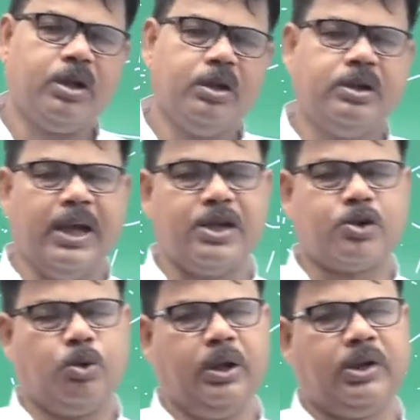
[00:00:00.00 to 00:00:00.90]
gas
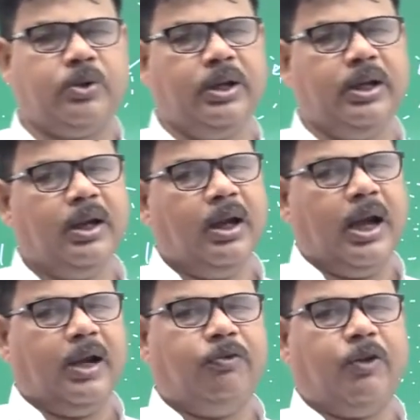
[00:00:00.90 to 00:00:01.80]
to liquid,
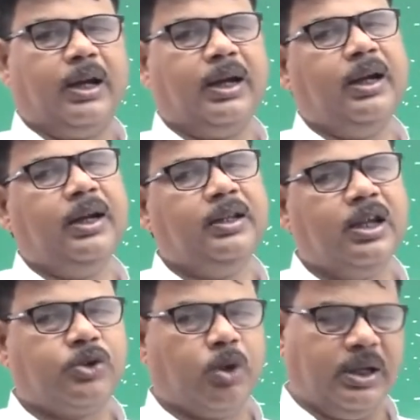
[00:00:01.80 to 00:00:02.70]
and finally in the
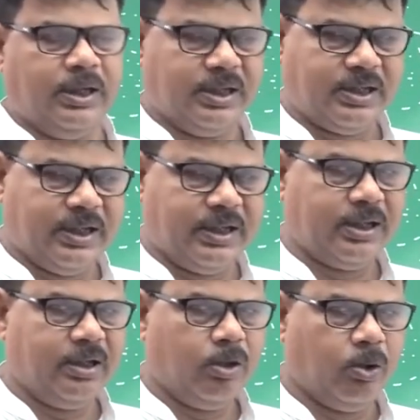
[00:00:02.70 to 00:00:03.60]
solid state.
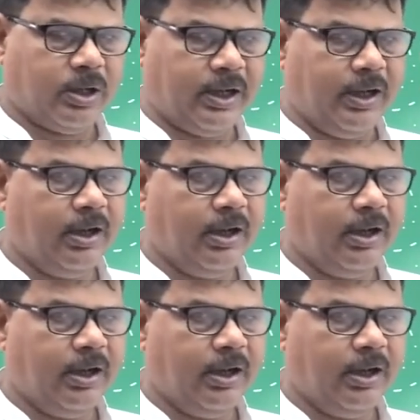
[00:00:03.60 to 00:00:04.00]
Okay?